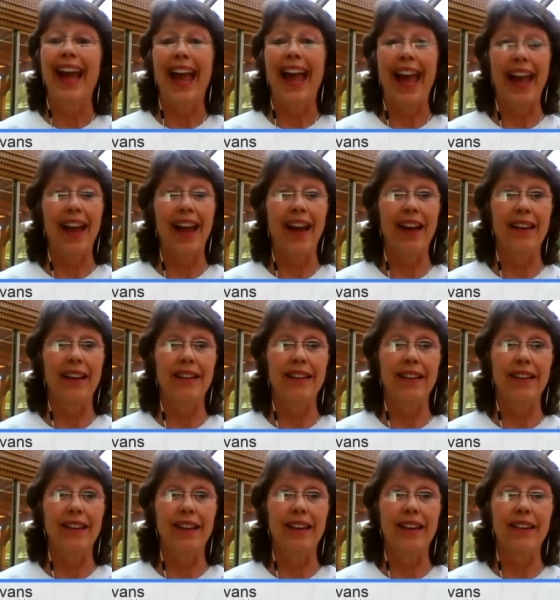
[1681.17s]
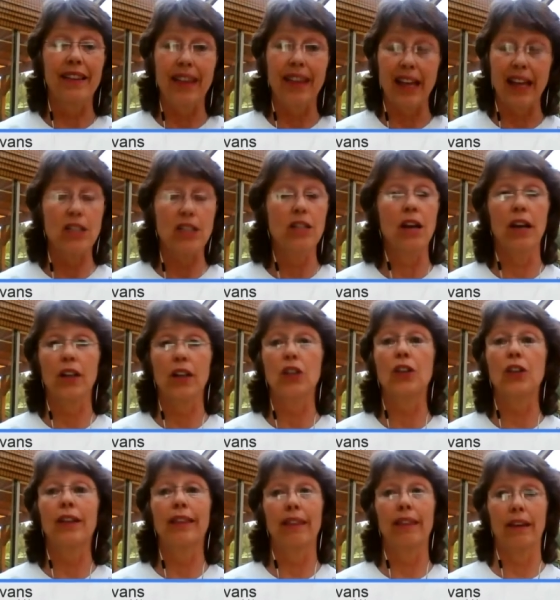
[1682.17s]
and that's not a
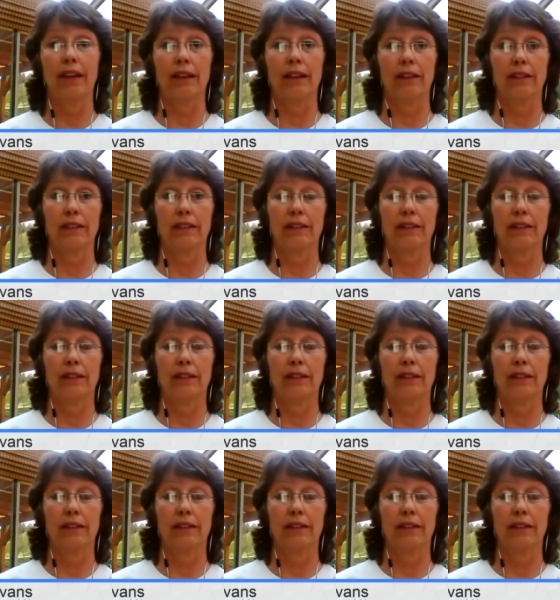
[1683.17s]
good thing.